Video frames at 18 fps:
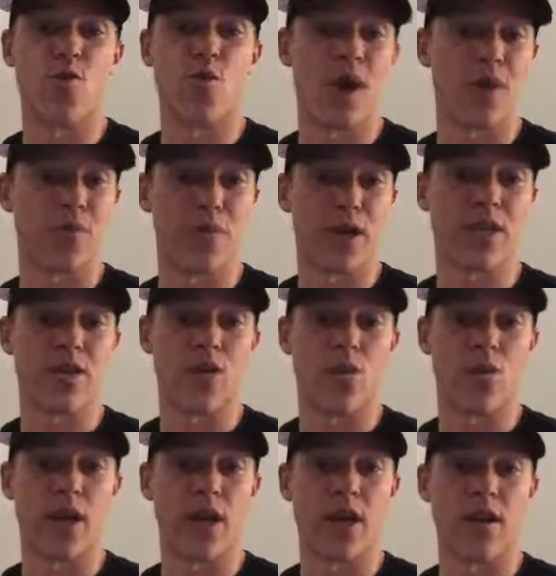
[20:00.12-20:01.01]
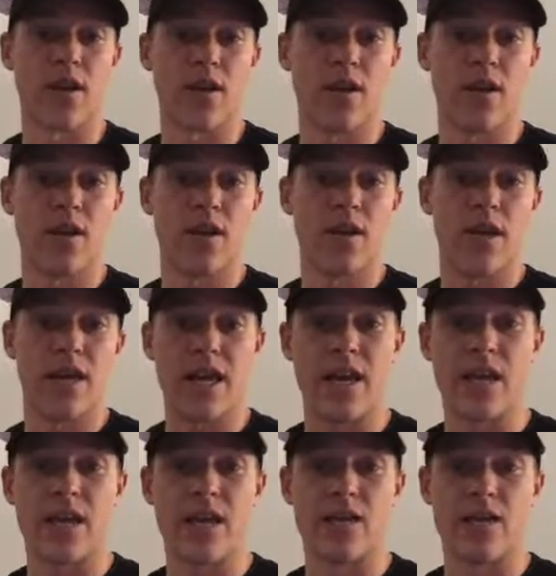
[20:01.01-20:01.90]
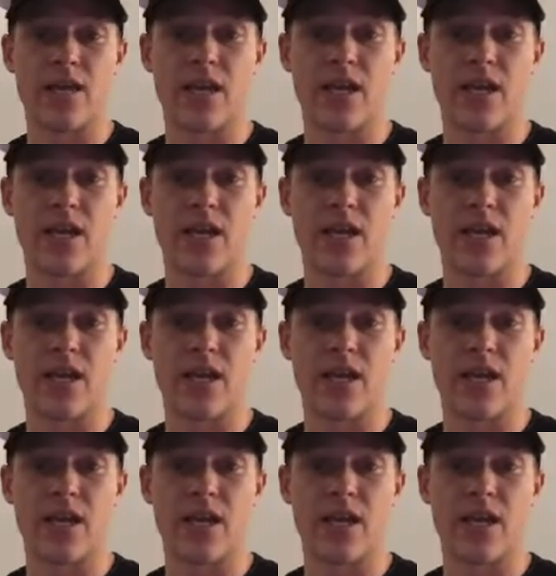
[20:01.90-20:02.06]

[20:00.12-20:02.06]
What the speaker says: what Bitcoin is.